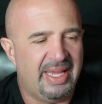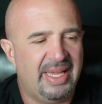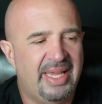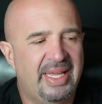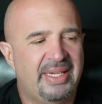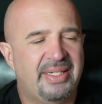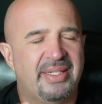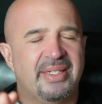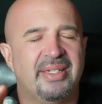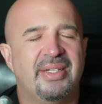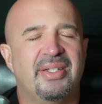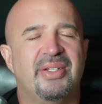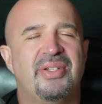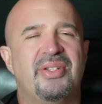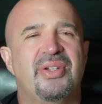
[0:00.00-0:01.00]
it
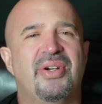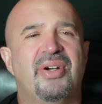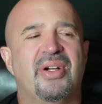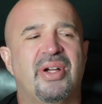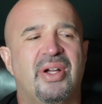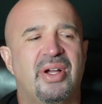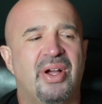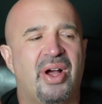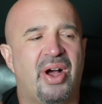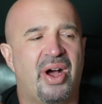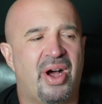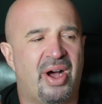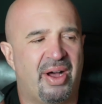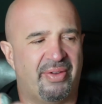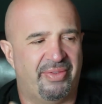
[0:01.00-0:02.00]
took
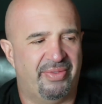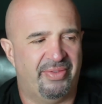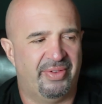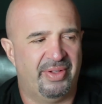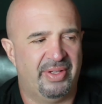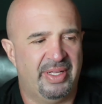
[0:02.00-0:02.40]
off